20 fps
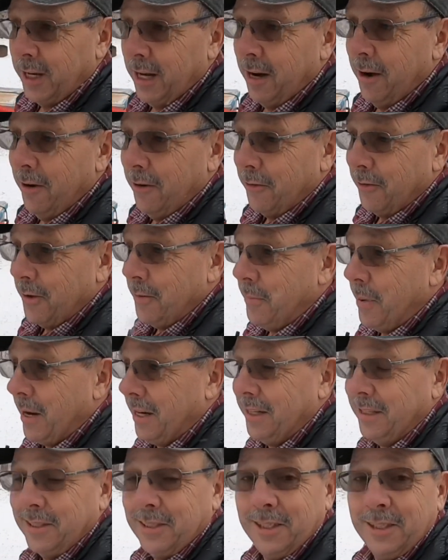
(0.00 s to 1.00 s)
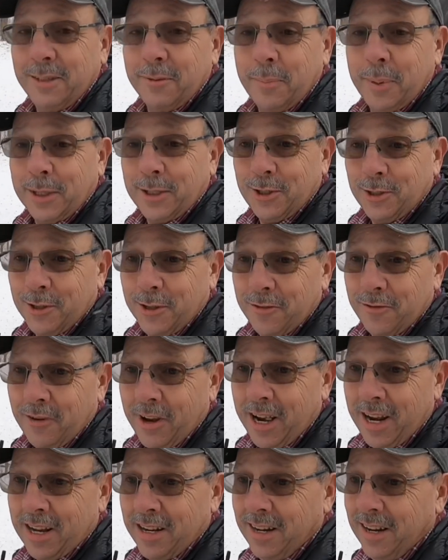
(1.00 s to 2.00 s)
Everybody sees a picture of the
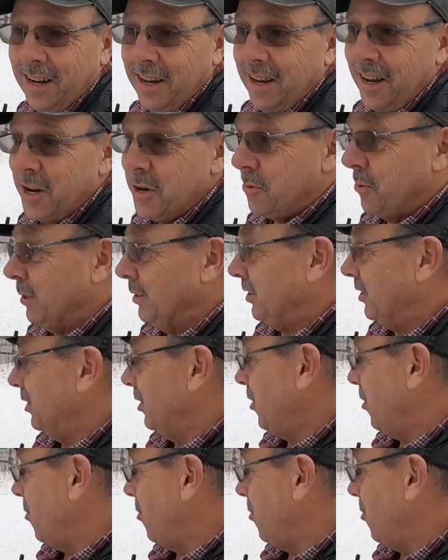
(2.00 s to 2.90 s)
van, wants to know